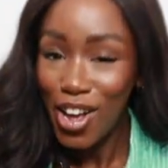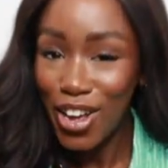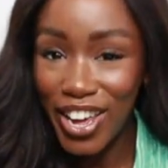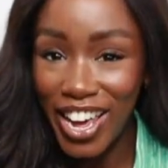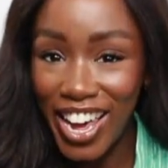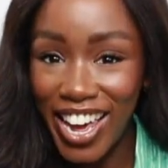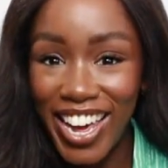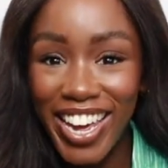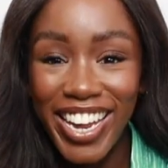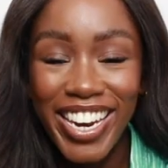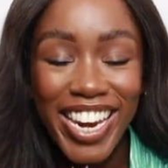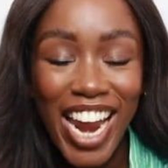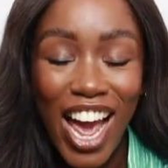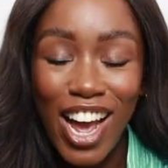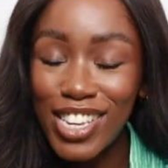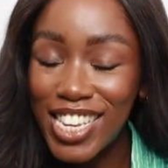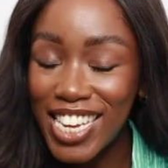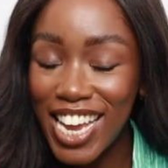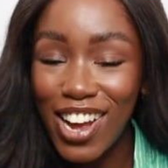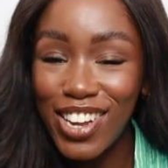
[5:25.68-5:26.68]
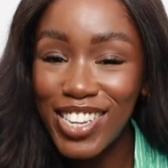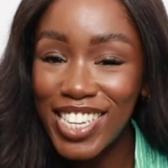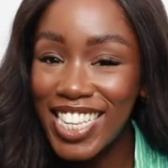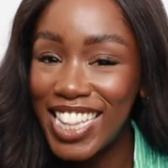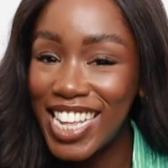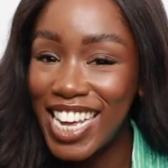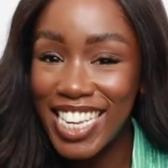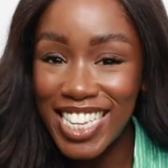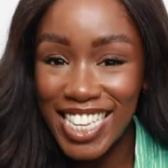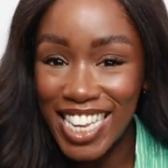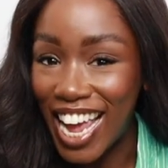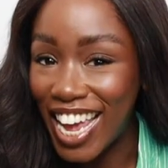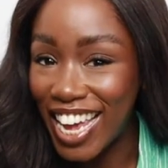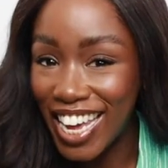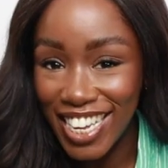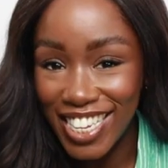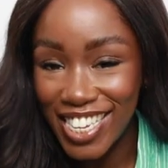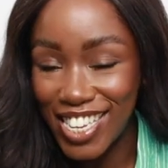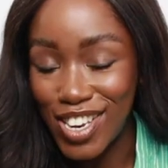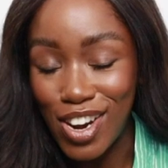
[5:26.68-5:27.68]
Okay, now to get on to the
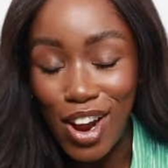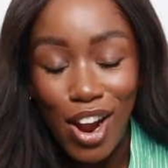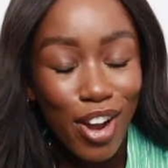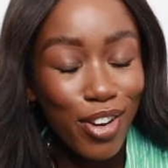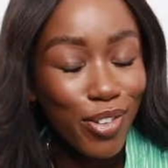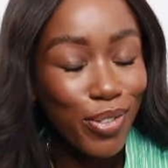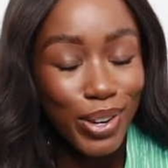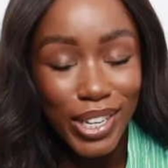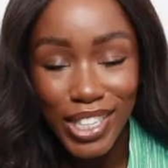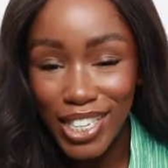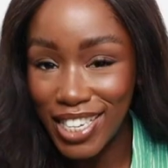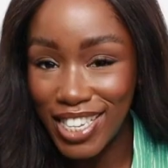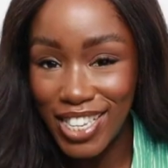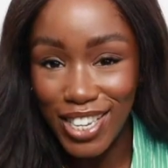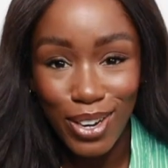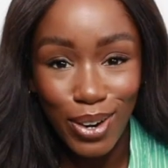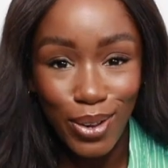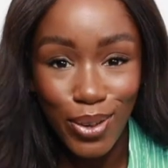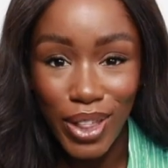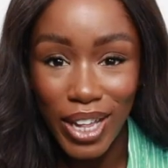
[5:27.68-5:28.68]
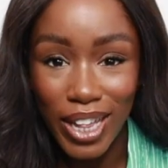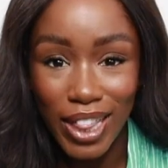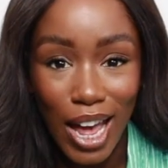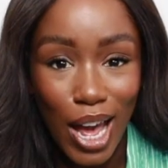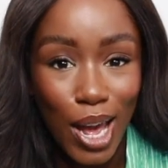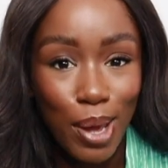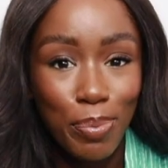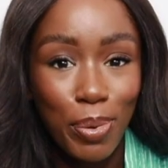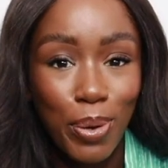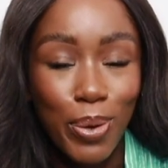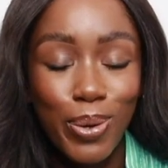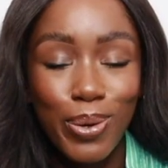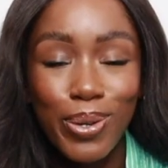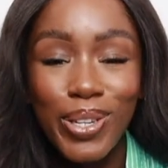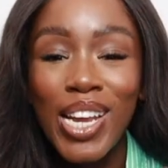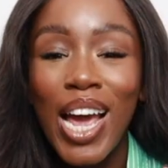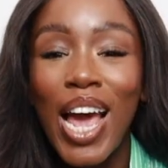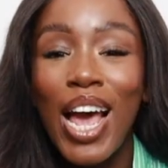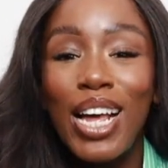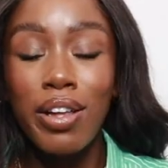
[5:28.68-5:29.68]
exciting stuff, which is the clothing that I
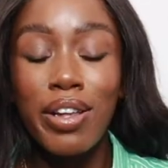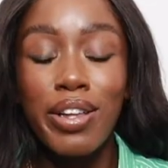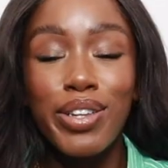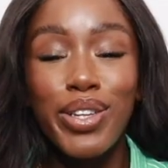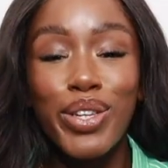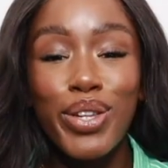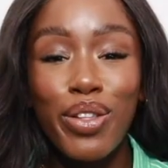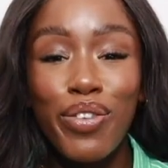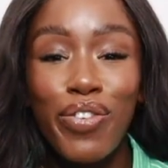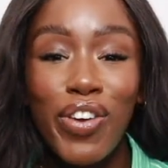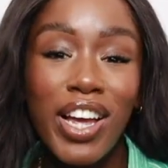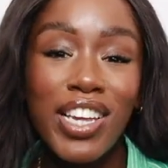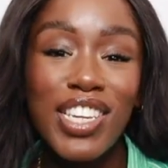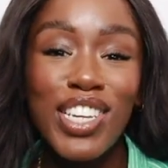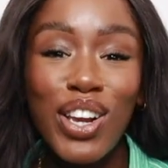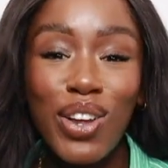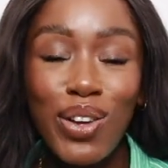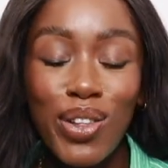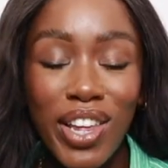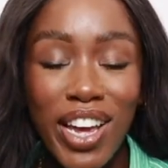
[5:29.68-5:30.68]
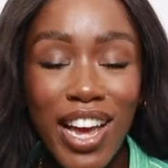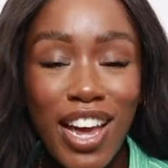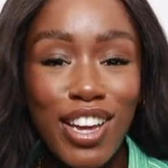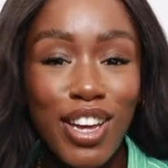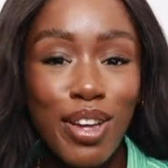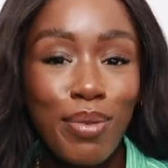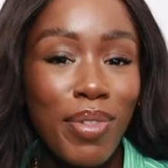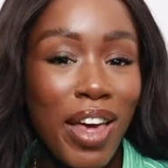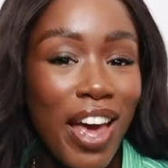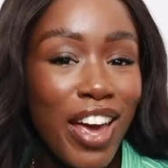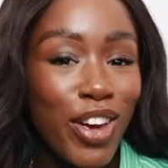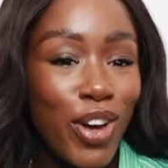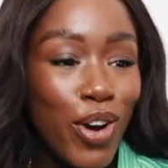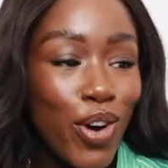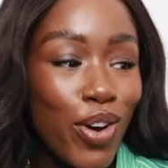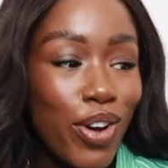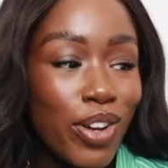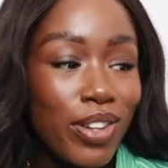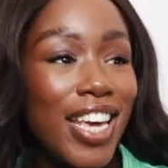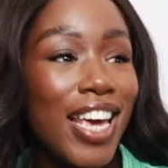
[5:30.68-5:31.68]
bought. So the first clothing item that I
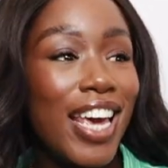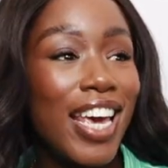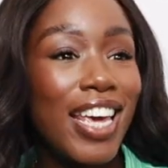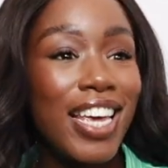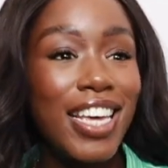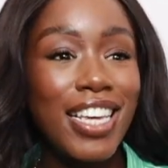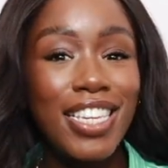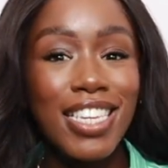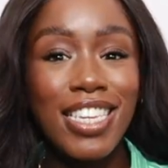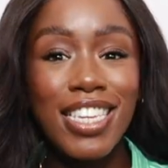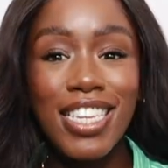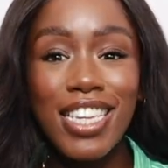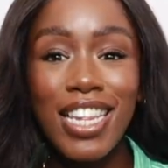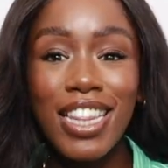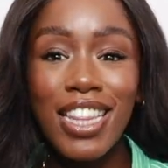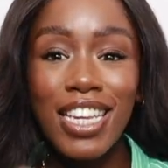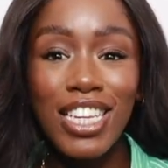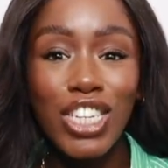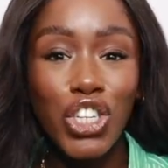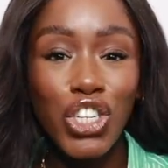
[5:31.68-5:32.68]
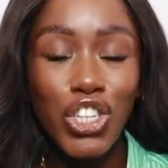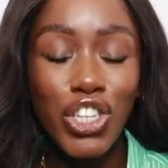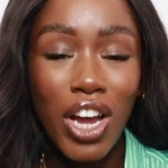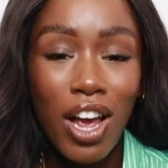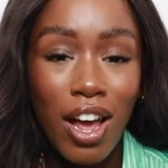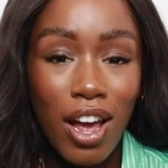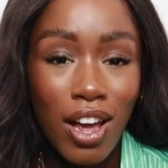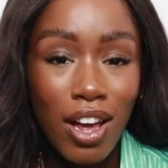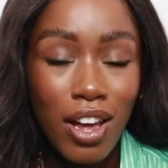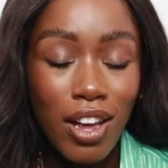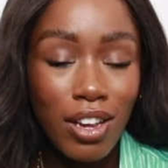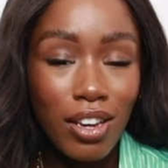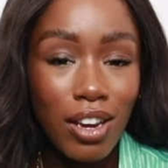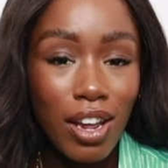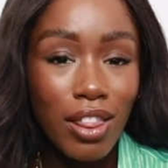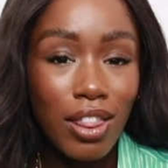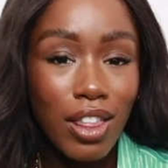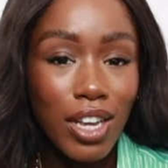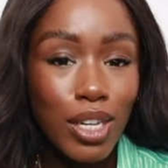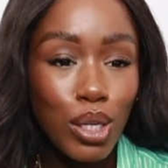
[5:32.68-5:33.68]
got is this
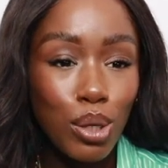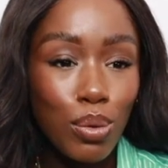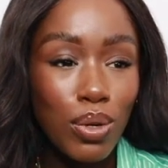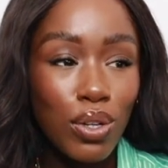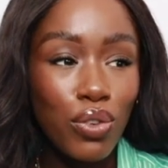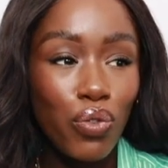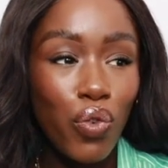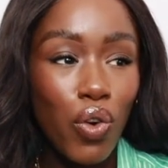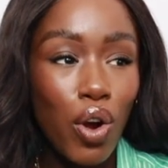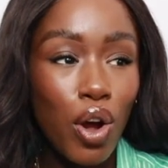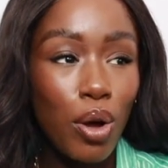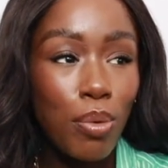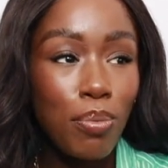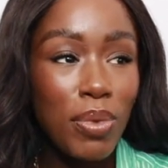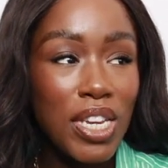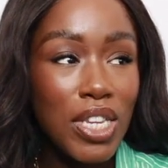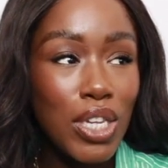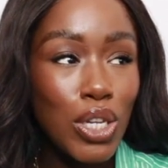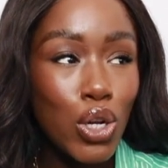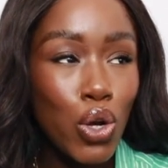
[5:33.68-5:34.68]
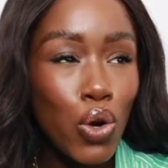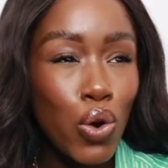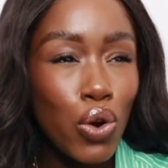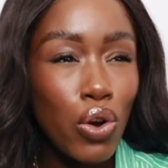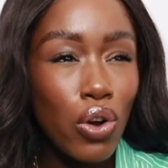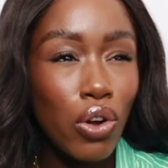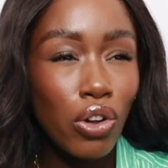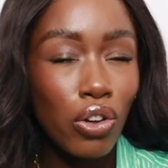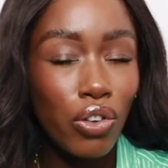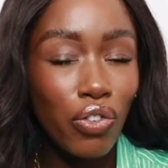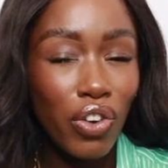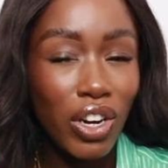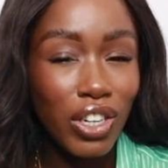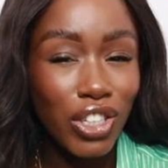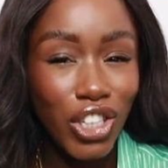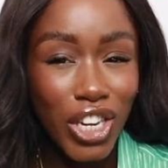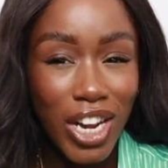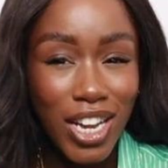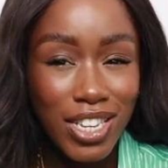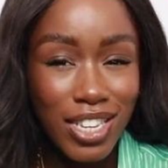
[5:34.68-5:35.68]
shirt. This was from a store called
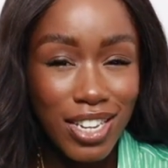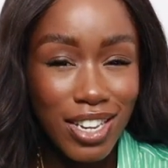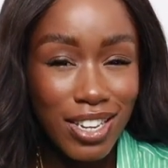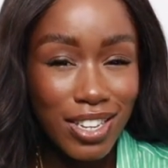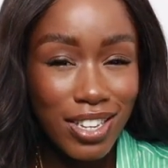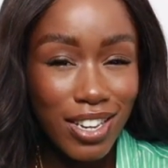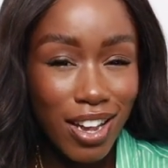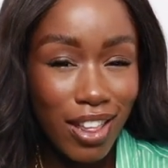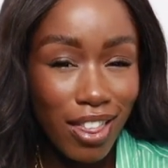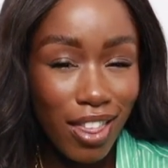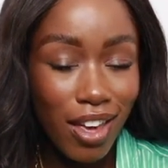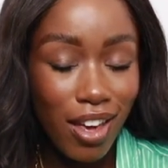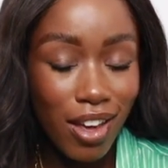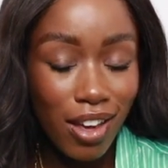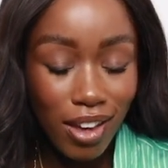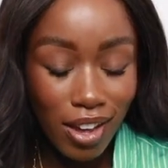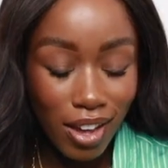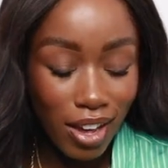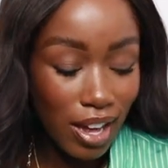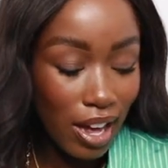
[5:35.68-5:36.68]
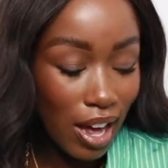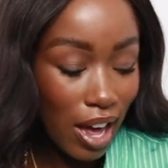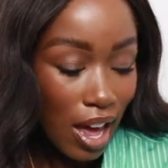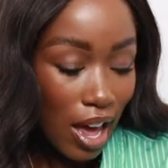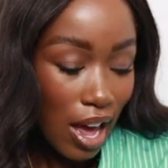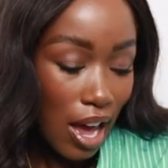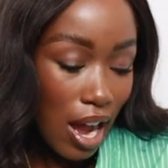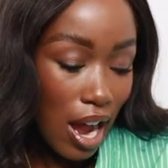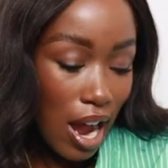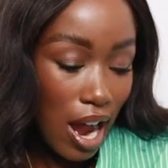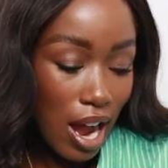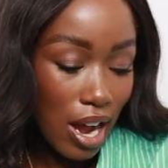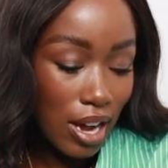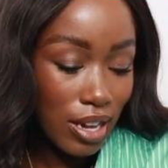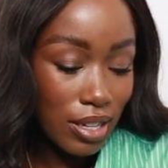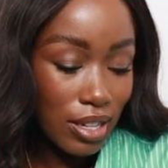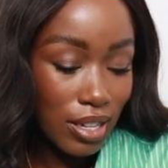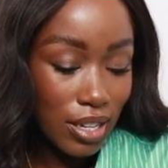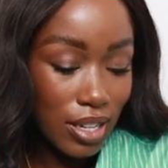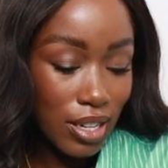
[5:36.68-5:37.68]
Francesca's, I think.
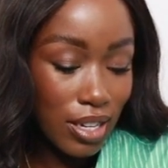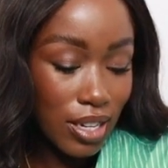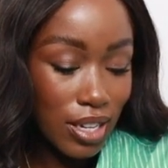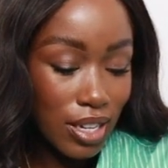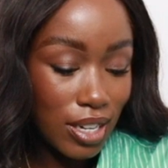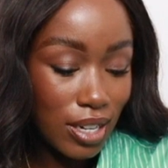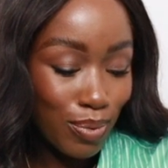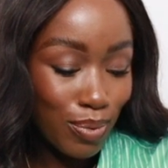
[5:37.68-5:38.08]
And